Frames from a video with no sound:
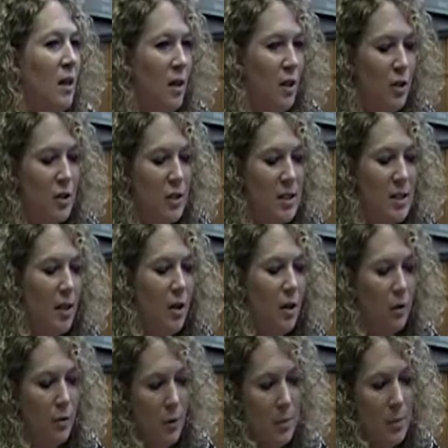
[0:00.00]
You just say,
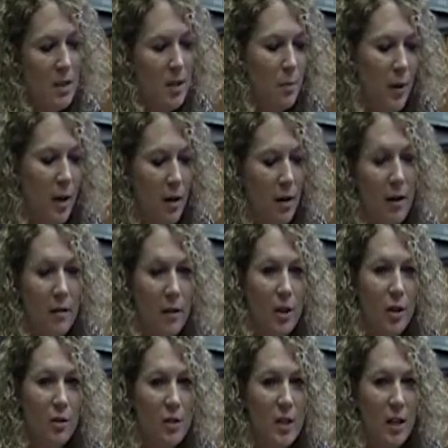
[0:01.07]
oh, you missed a pair, and
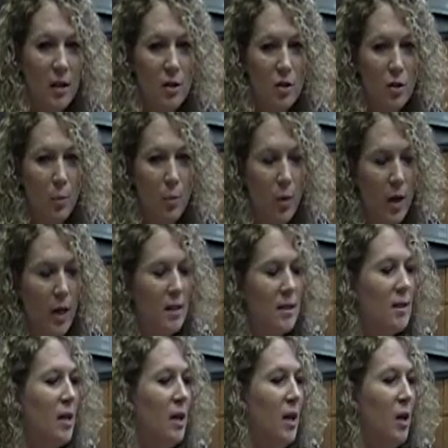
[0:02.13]
then you take the 2 points.
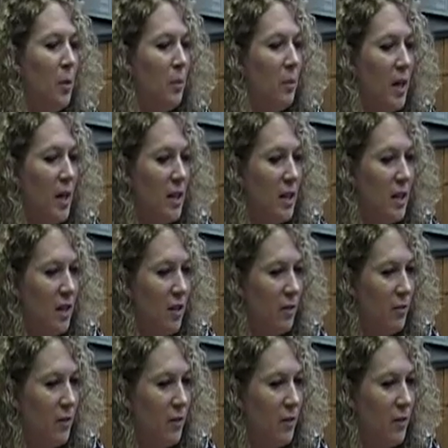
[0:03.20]
But if